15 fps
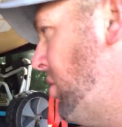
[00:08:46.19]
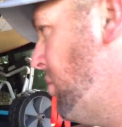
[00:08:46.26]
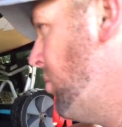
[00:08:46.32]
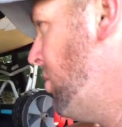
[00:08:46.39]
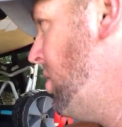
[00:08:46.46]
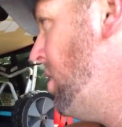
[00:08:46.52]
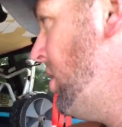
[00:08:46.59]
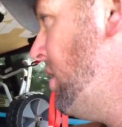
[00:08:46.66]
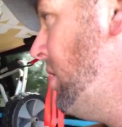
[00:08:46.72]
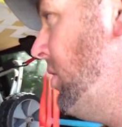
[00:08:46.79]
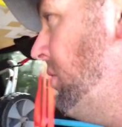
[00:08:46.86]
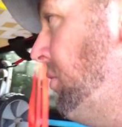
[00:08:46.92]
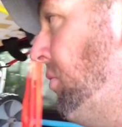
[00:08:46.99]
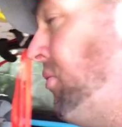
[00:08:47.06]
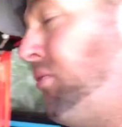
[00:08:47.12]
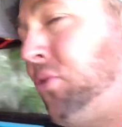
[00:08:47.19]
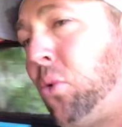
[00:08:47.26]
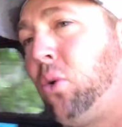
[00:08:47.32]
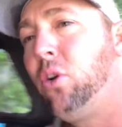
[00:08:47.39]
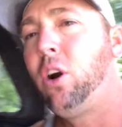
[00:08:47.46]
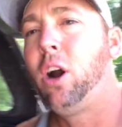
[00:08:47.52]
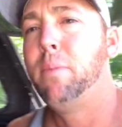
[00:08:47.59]
So
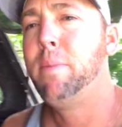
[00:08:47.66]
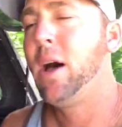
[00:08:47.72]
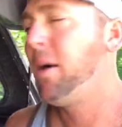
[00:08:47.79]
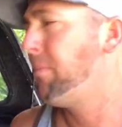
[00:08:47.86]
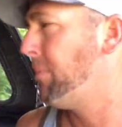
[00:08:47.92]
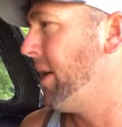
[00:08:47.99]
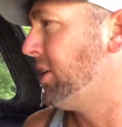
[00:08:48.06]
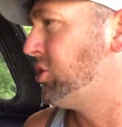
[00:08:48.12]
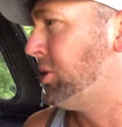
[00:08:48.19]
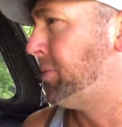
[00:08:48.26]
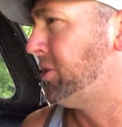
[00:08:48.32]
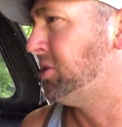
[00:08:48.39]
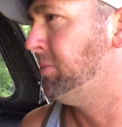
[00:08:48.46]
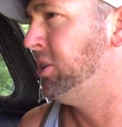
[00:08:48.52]
for our mountain bike trip,